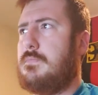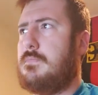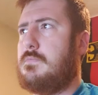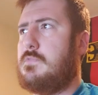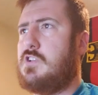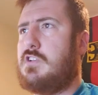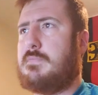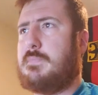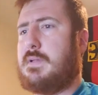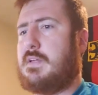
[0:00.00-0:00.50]

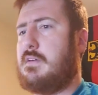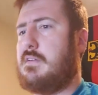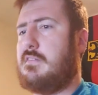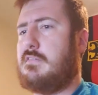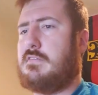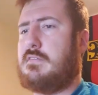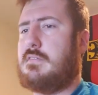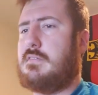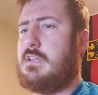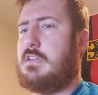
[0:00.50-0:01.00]
Just
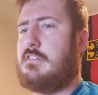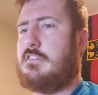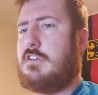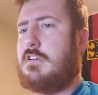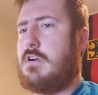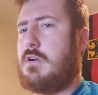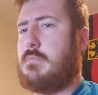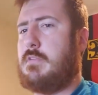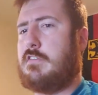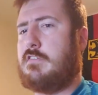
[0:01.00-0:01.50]
because Easy
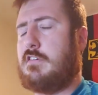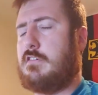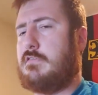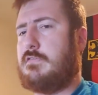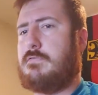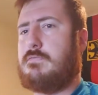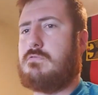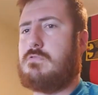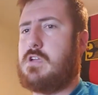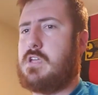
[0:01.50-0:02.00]
Army starts
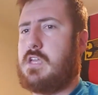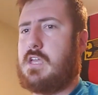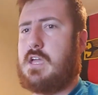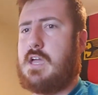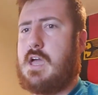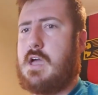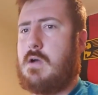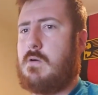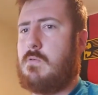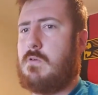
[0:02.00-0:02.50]
freaking
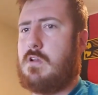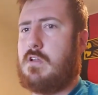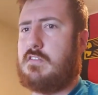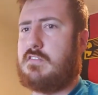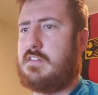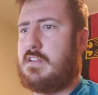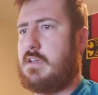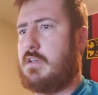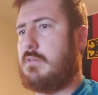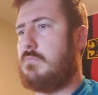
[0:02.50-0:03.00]
out when
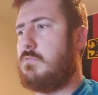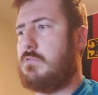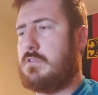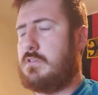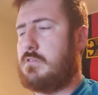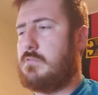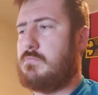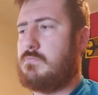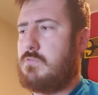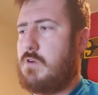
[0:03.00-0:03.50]
it's like,
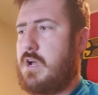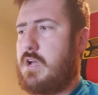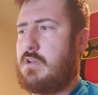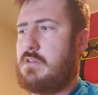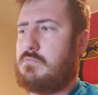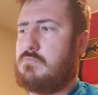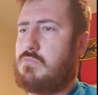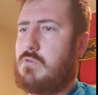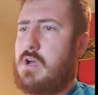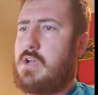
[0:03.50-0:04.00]

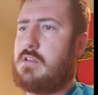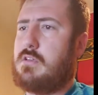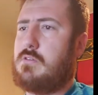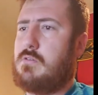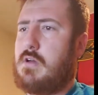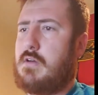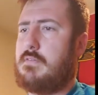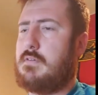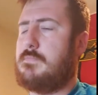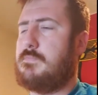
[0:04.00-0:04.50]
why do you
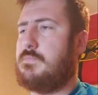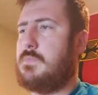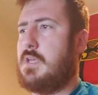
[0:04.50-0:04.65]
have a